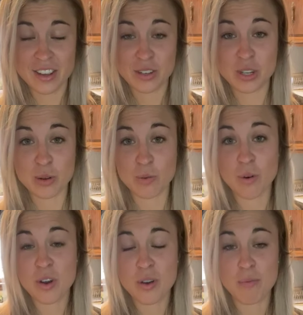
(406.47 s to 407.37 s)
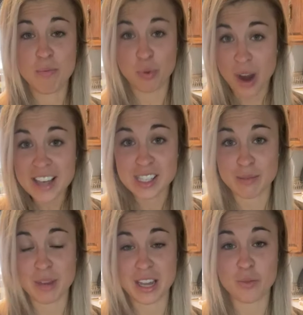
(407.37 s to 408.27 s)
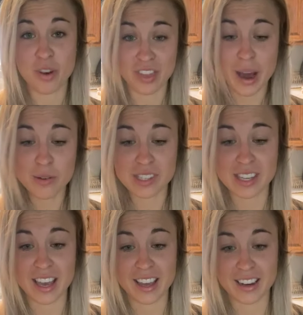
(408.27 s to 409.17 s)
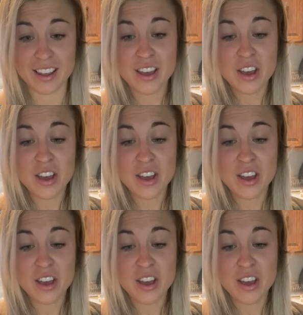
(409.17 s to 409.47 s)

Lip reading: to breast meat without skin,